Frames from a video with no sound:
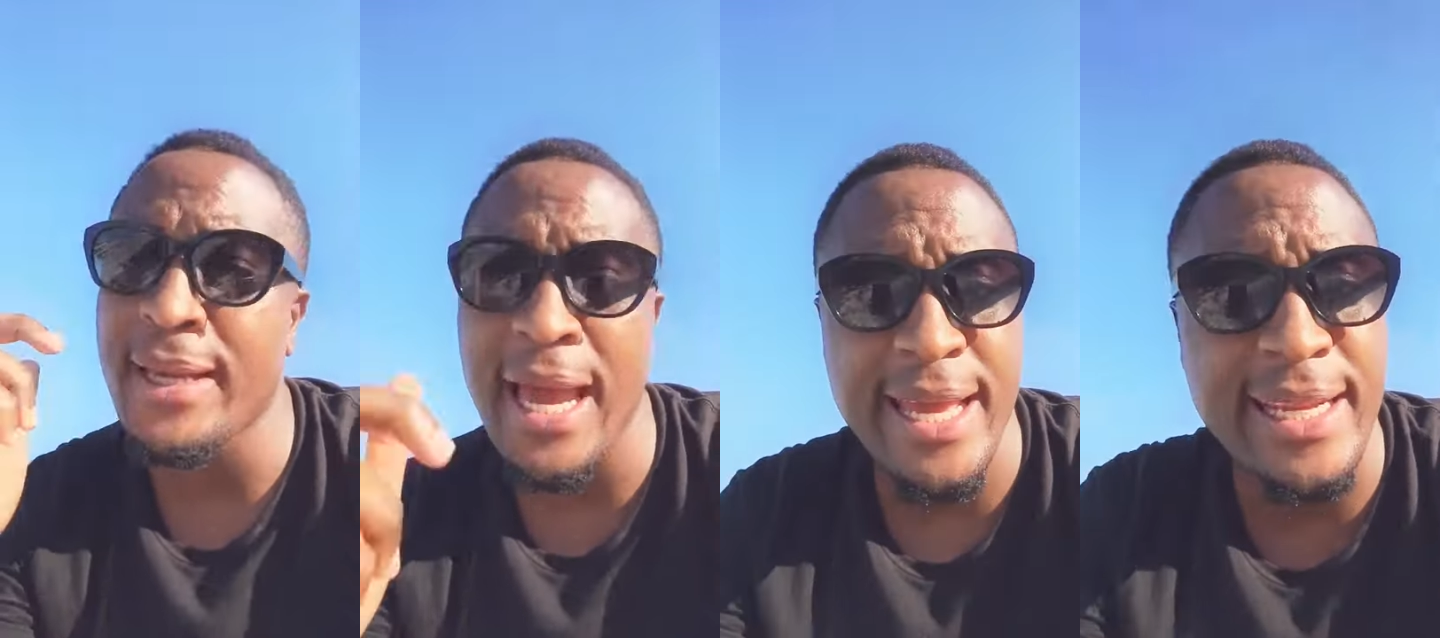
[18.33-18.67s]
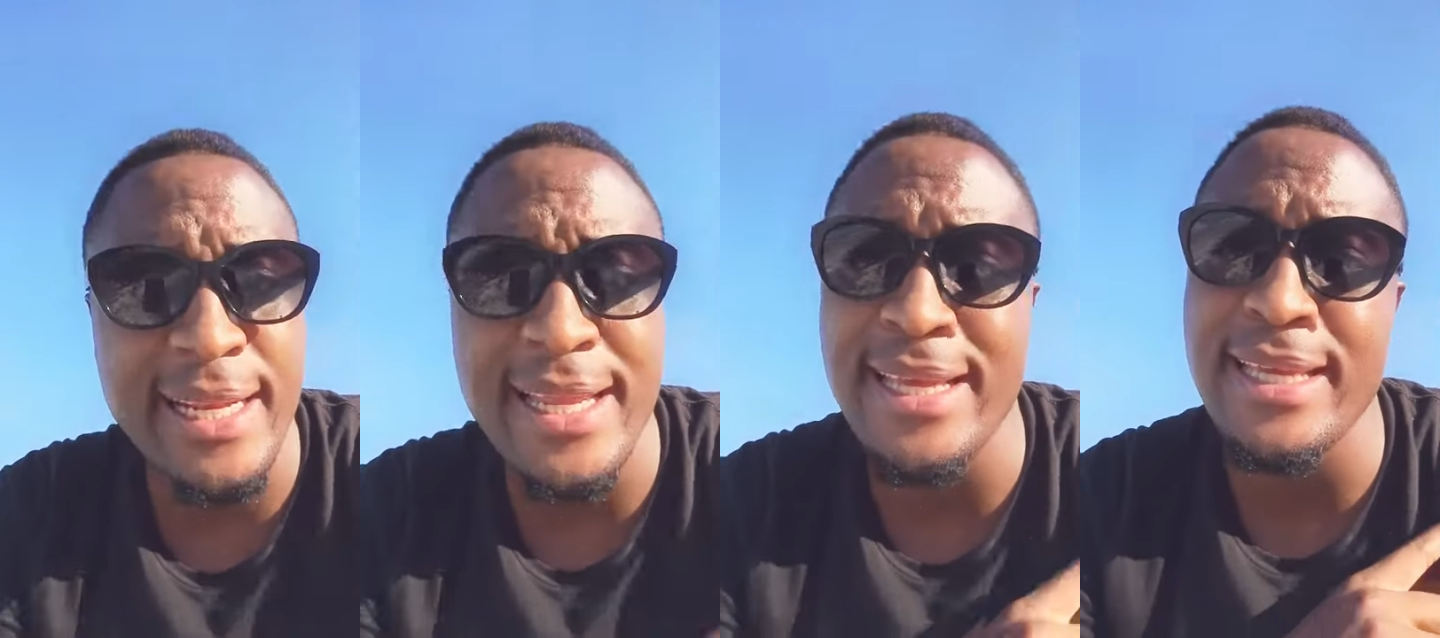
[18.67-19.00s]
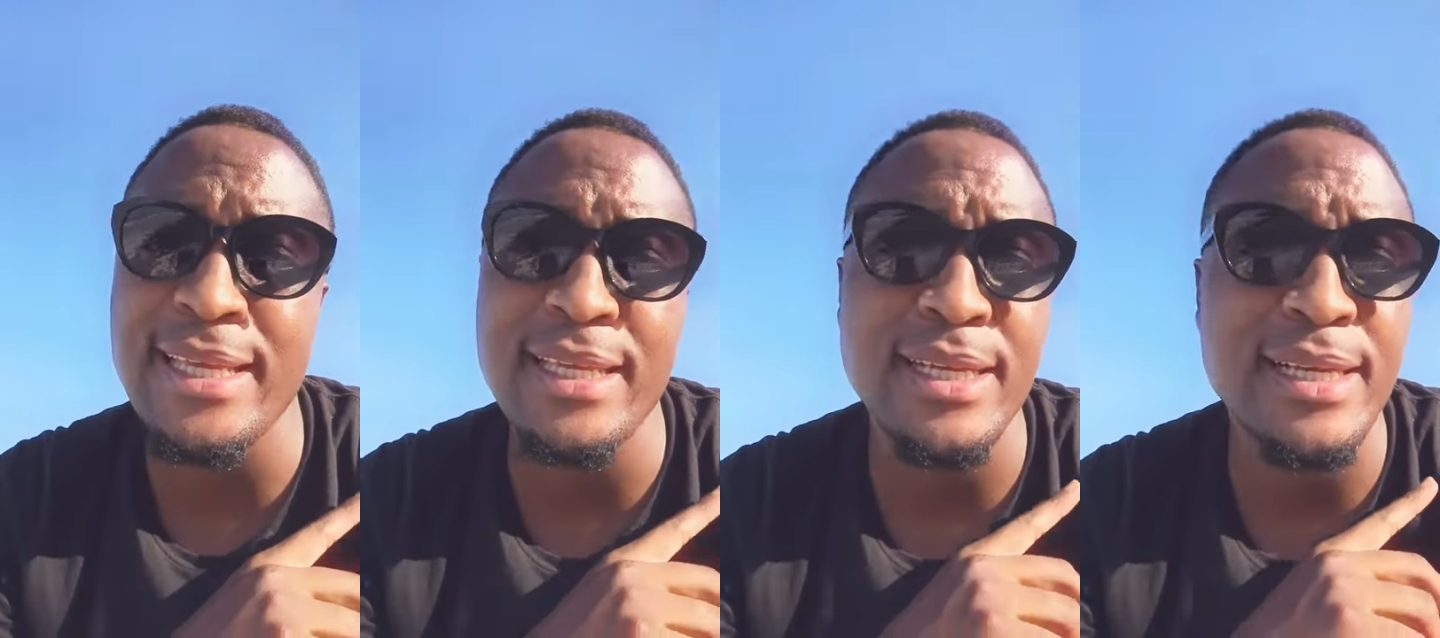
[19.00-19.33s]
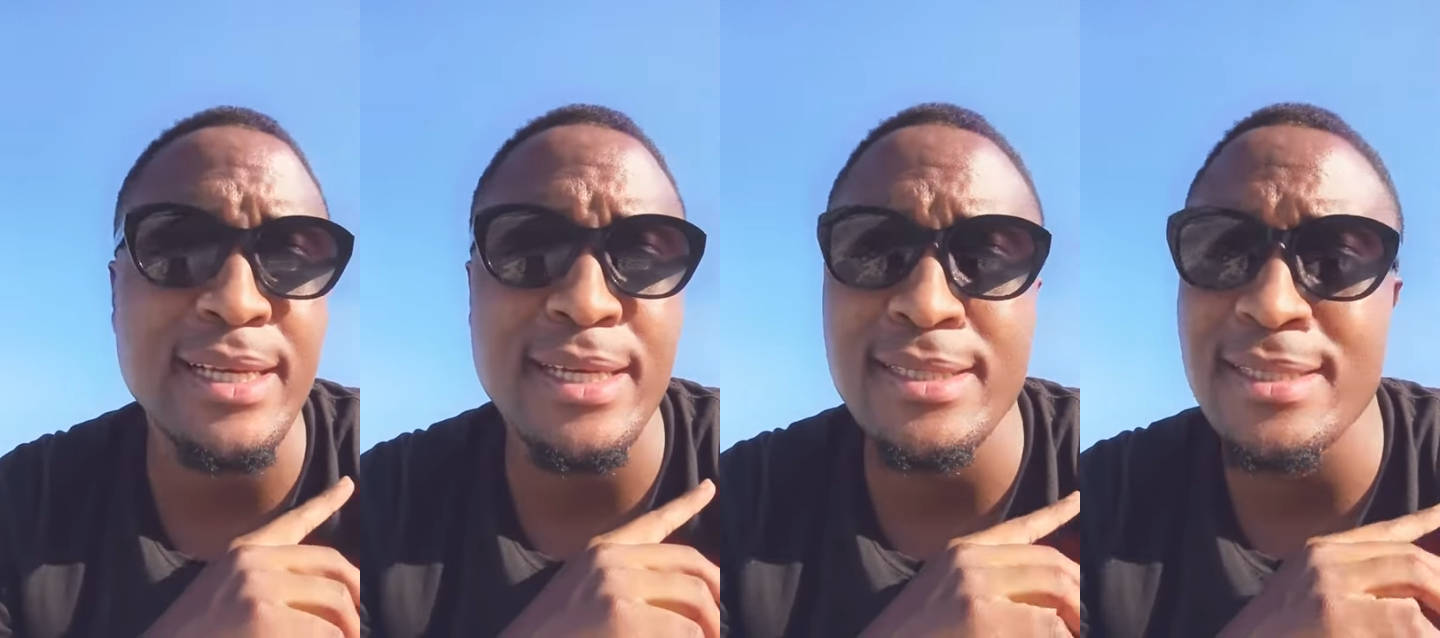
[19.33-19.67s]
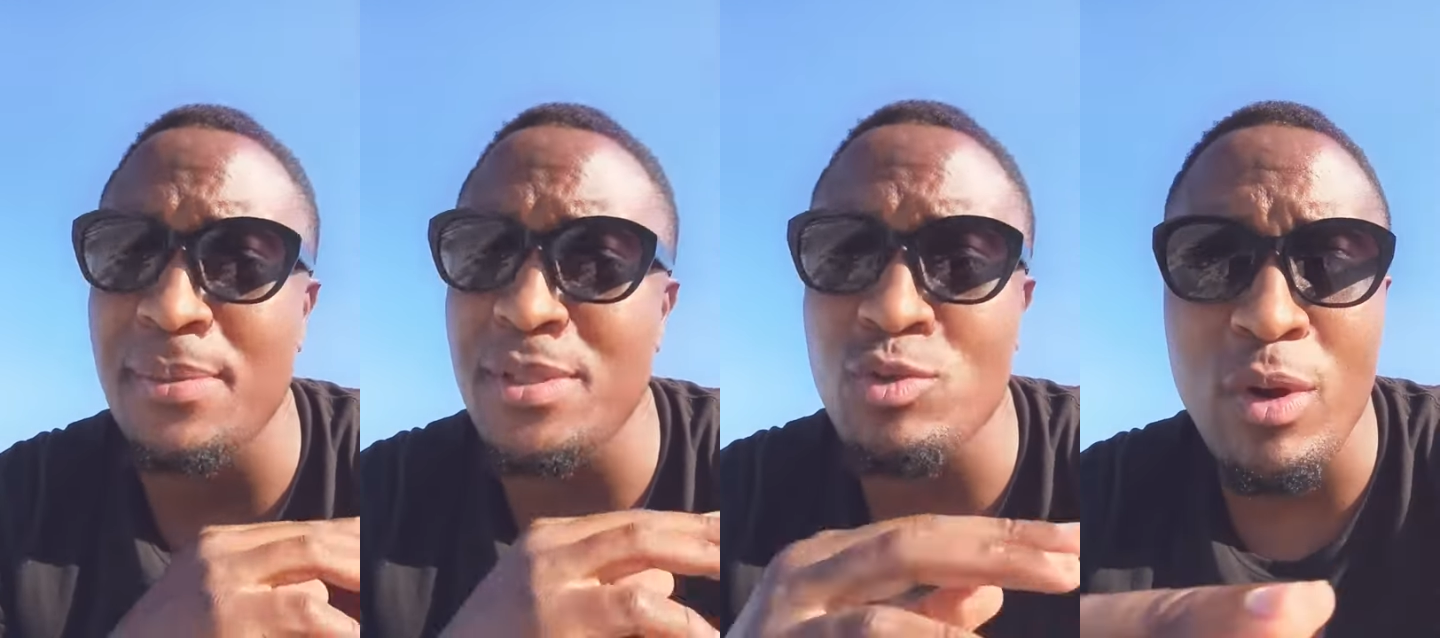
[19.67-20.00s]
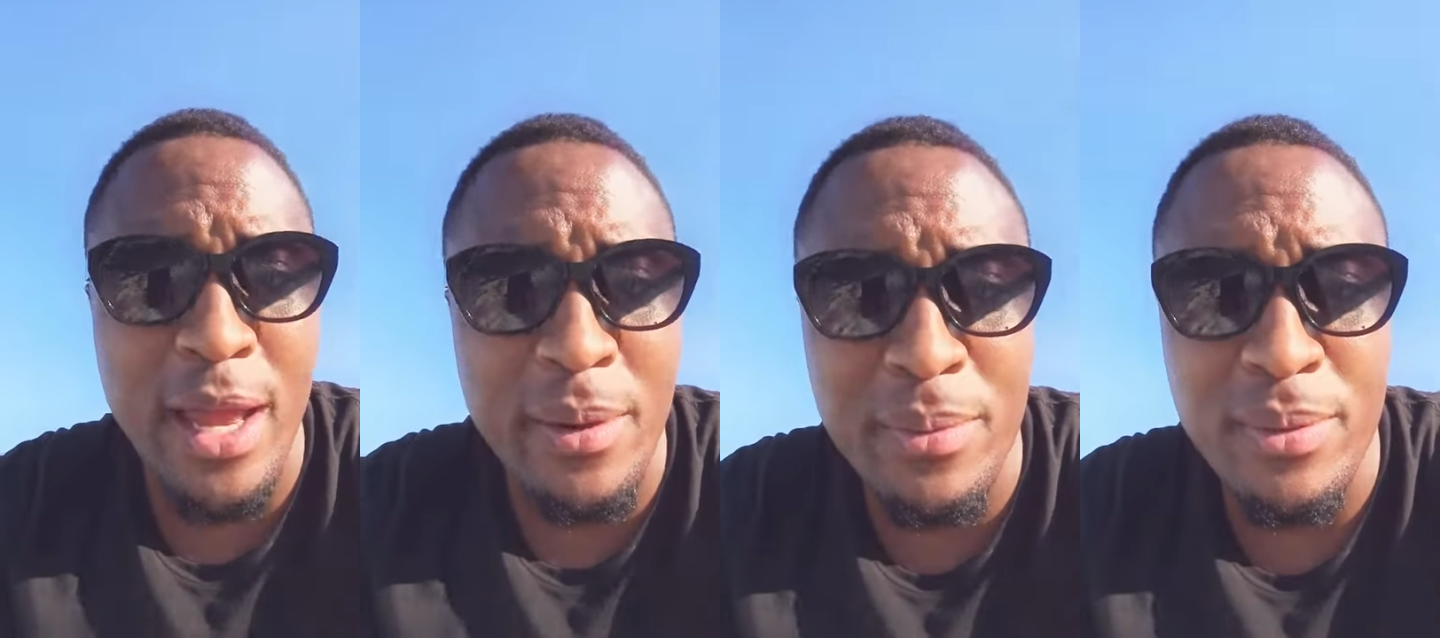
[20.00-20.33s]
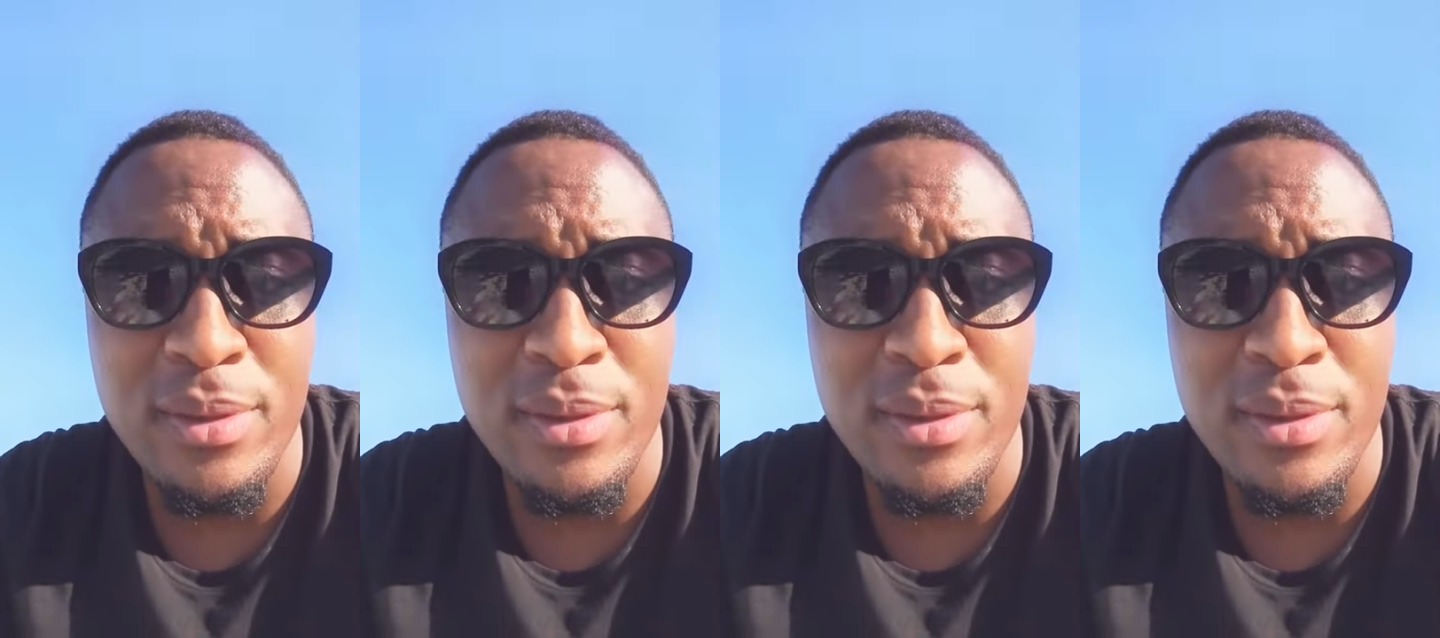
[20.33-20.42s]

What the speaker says: Kindly subscribe,